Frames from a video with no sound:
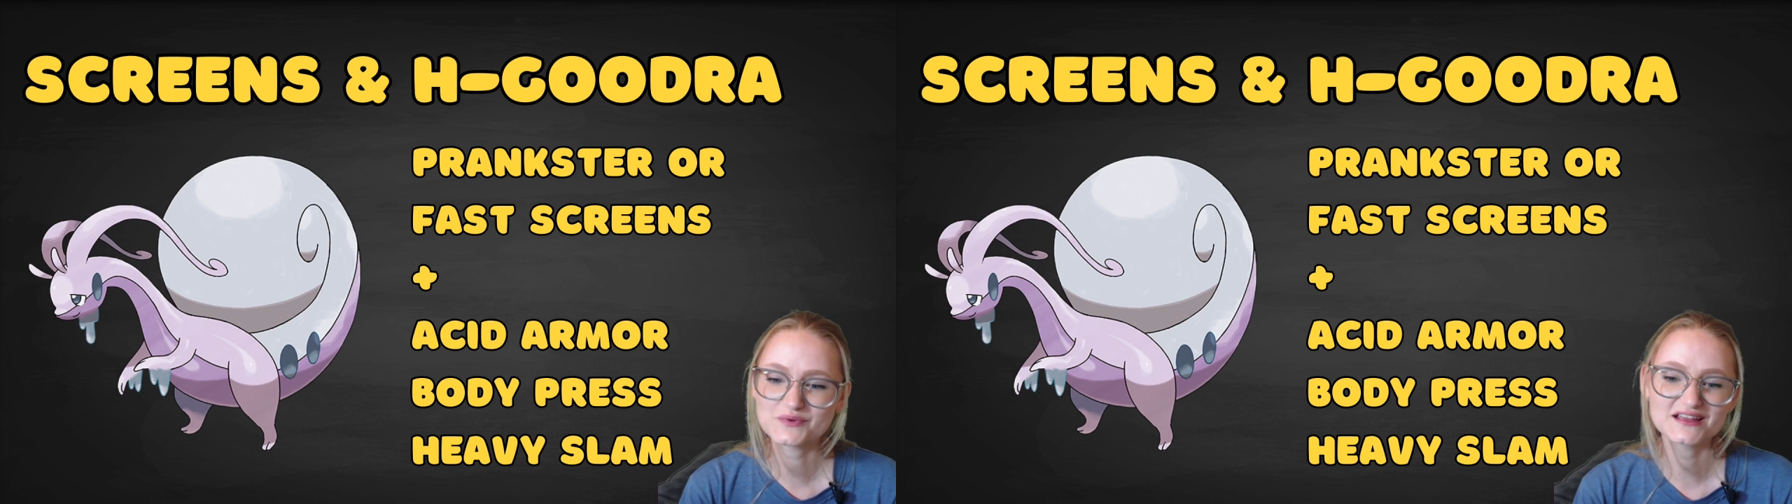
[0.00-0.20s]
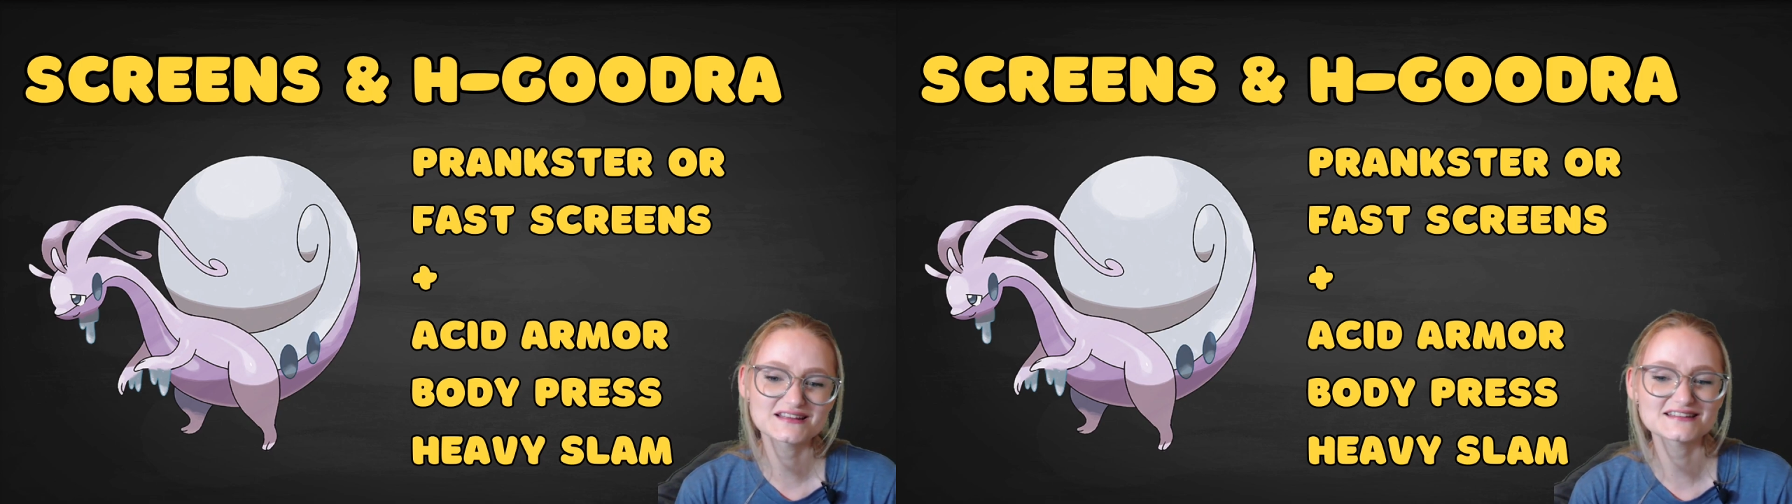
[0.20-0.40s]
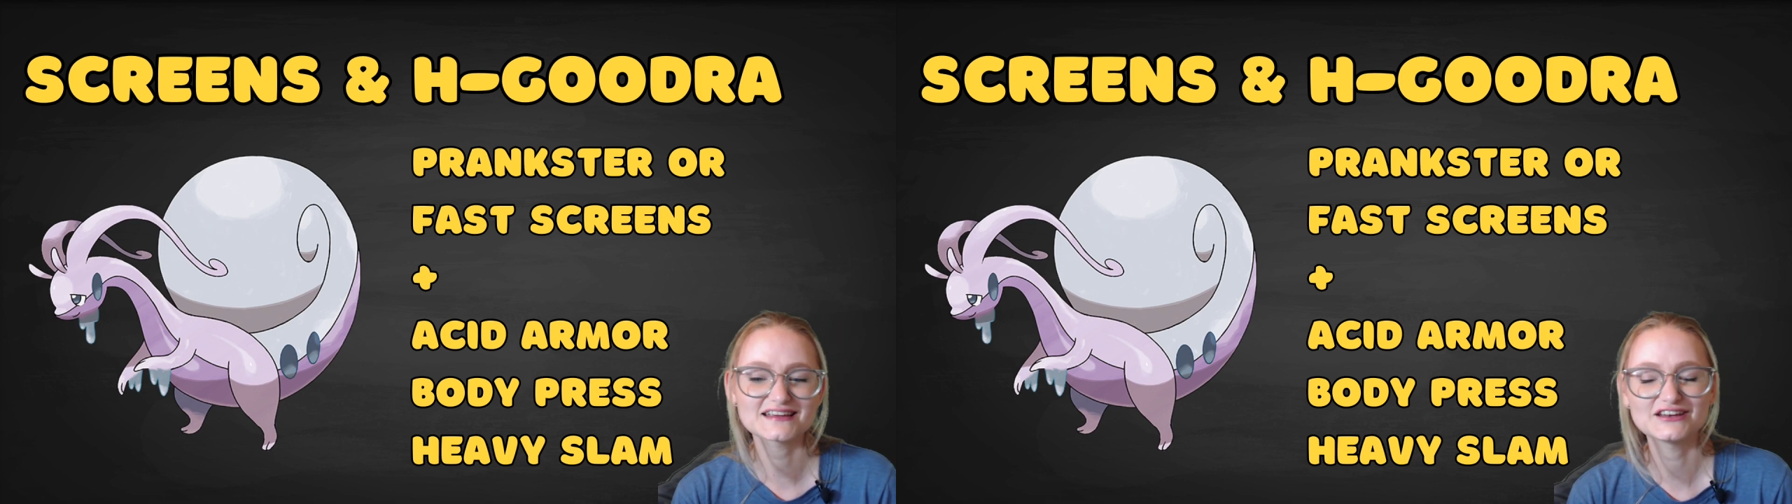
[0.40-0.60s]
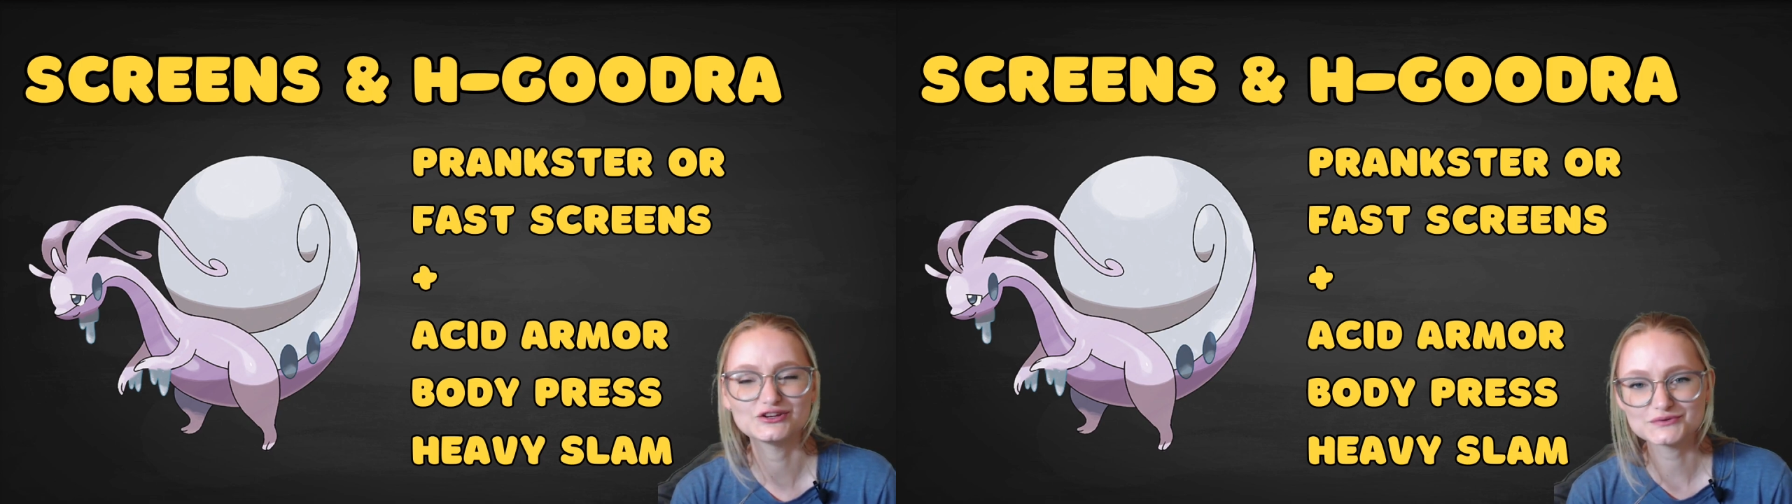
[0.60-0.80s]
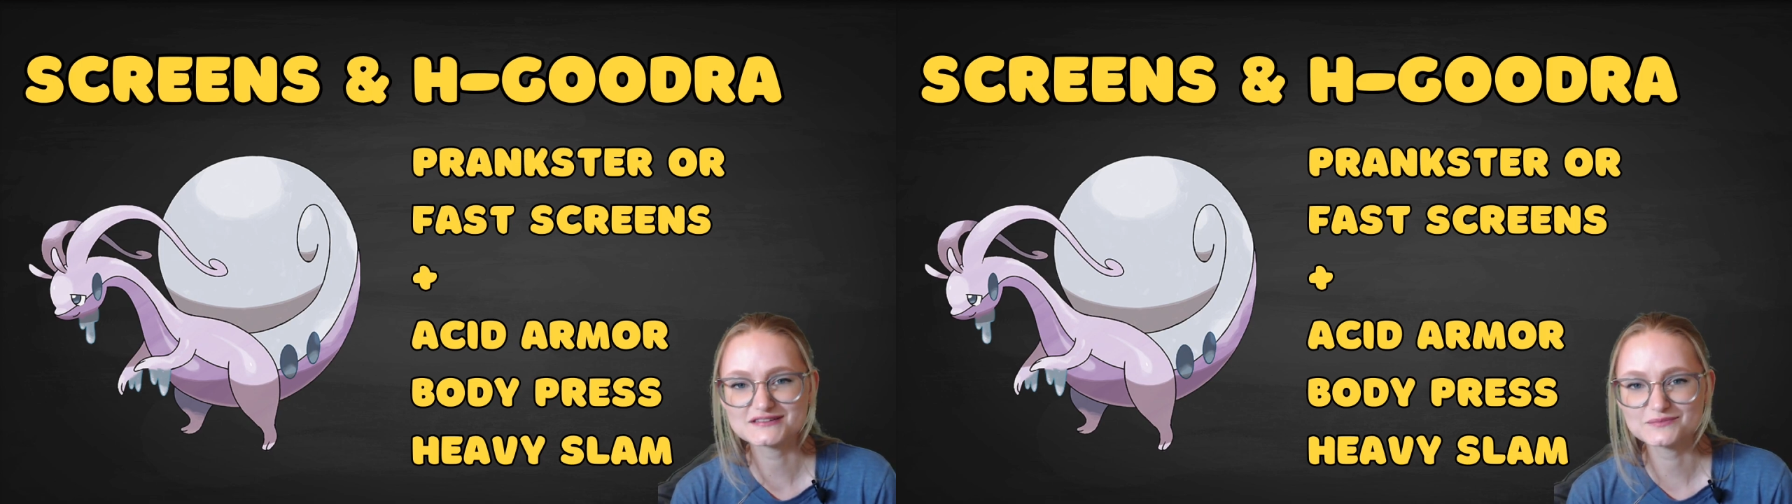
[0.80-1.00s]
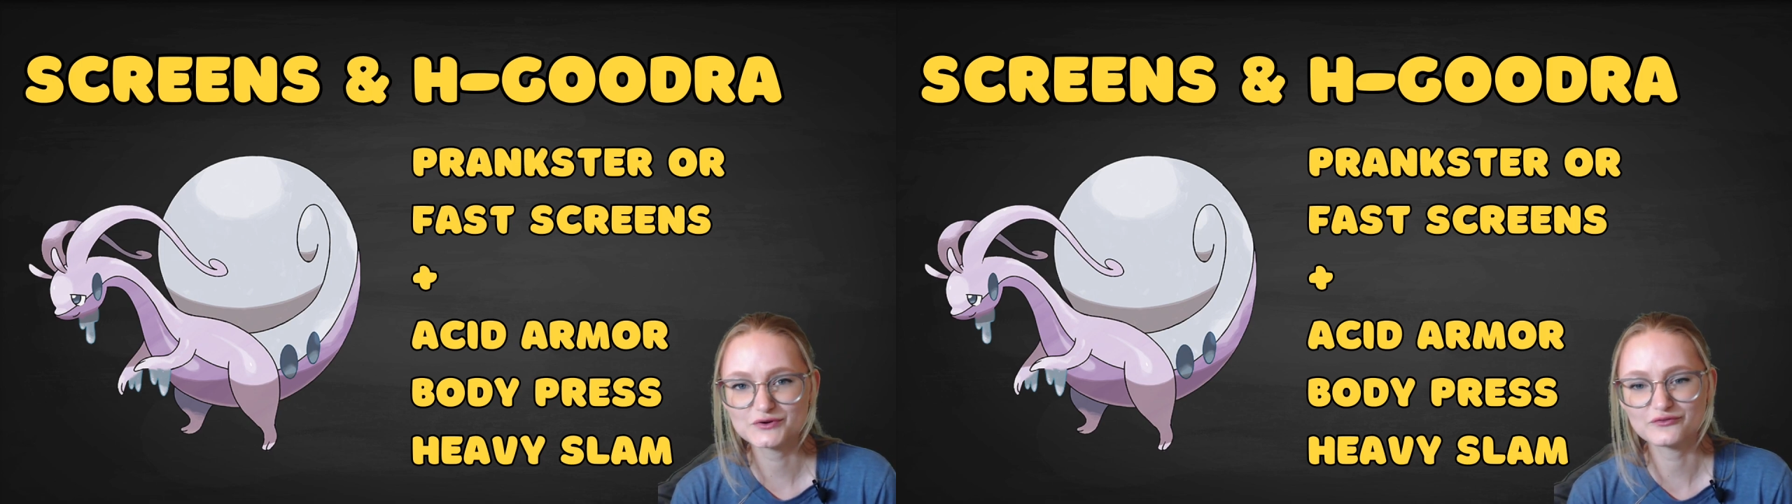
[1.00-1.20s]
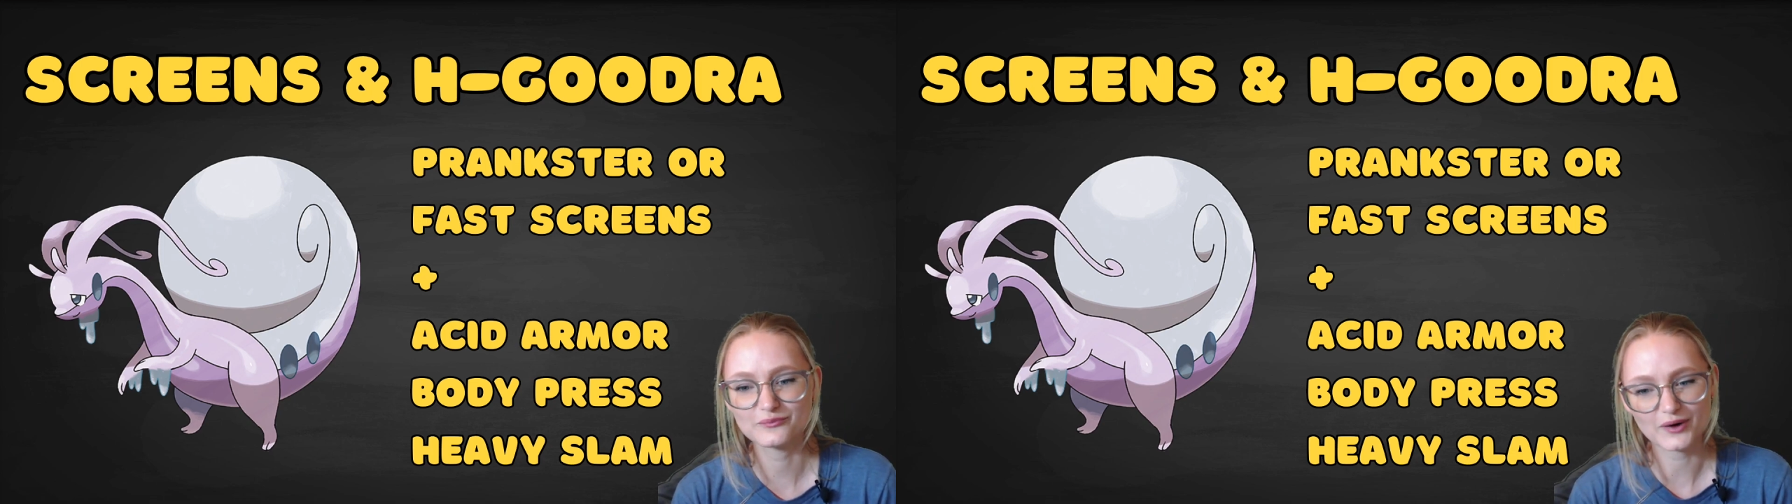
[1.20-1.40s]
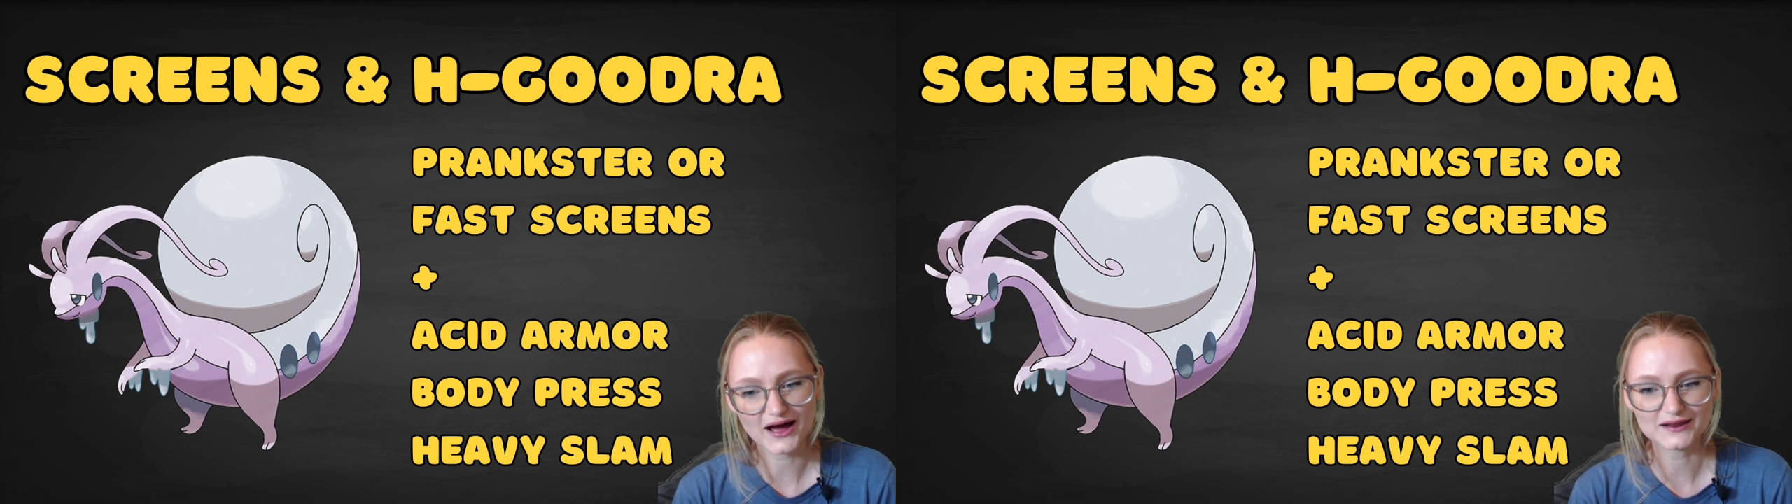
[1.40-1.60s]
because it can use the
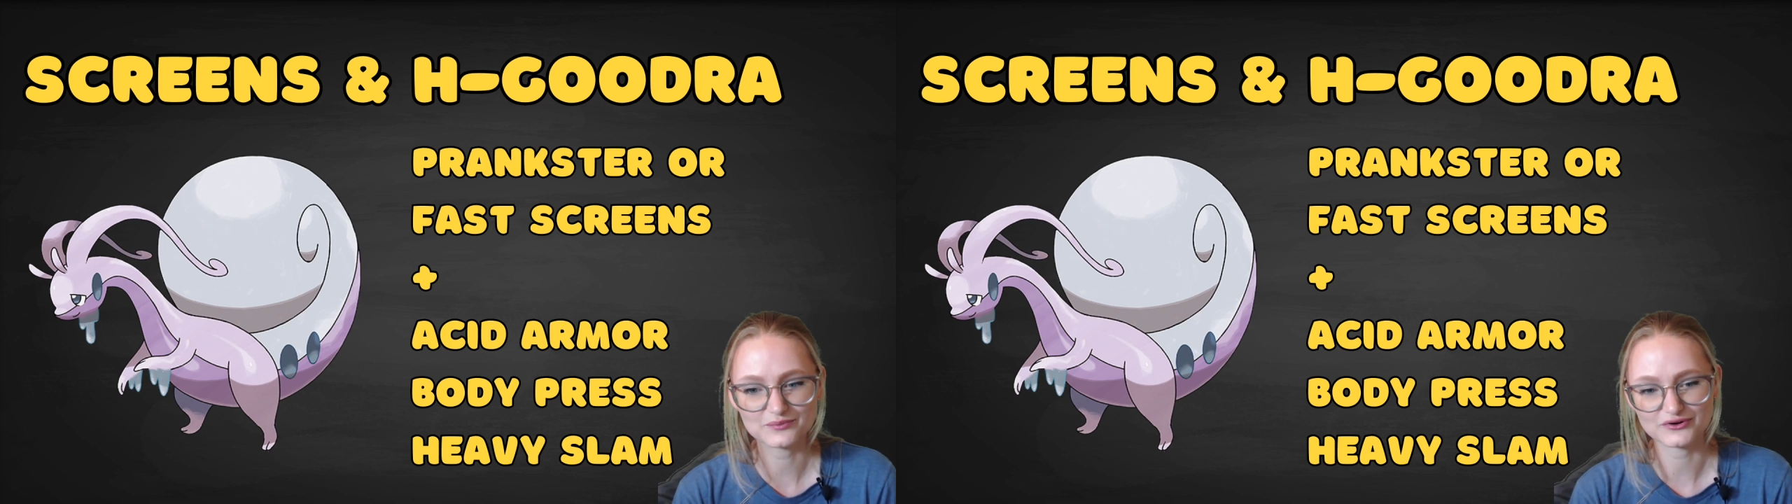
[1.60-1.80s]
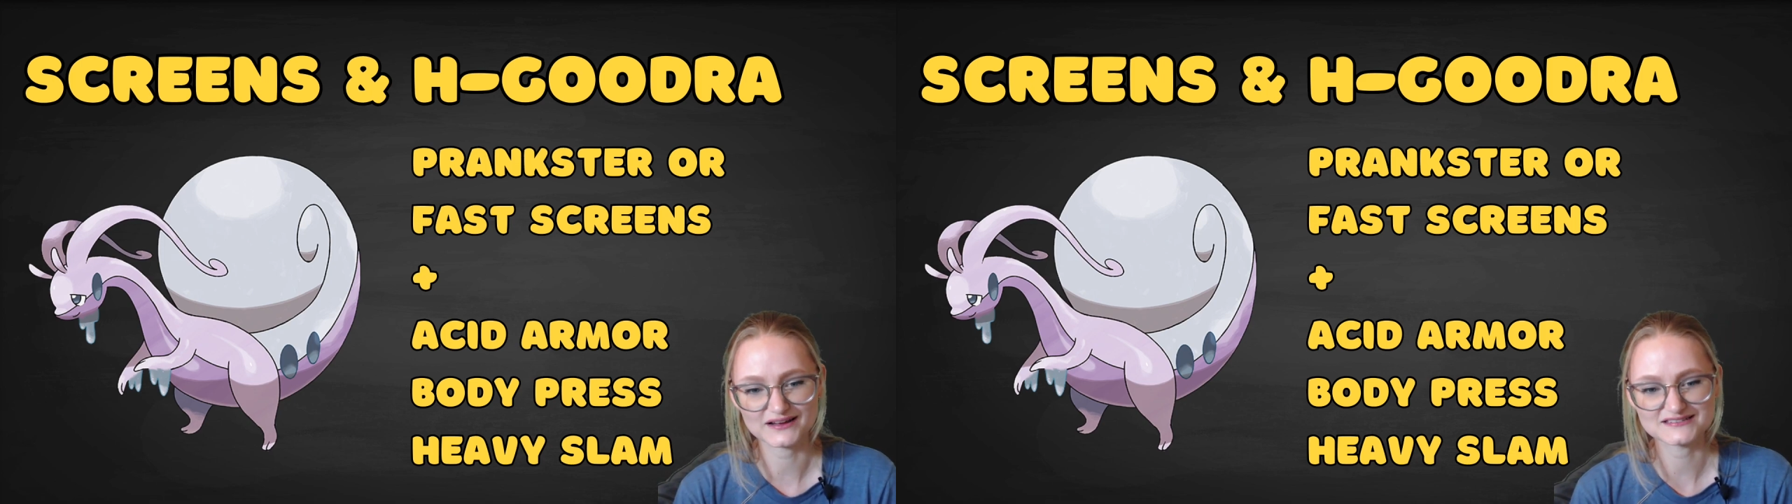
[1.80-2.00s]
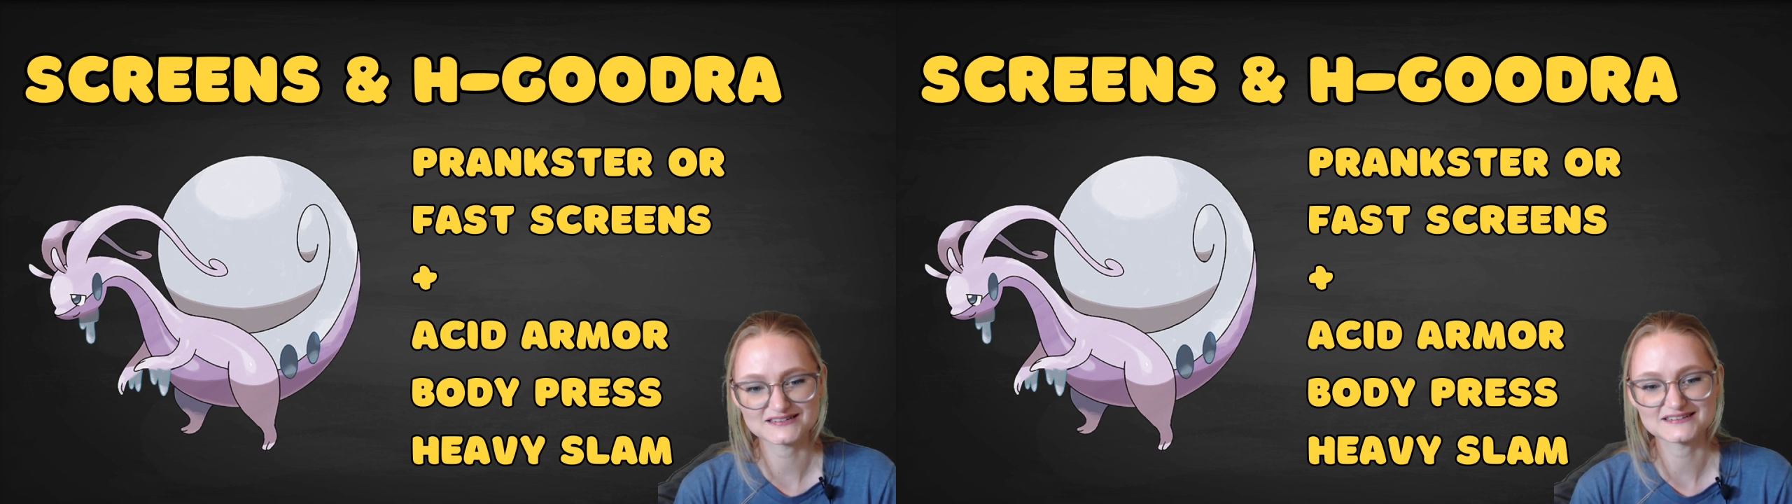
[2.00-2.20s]
move Body Press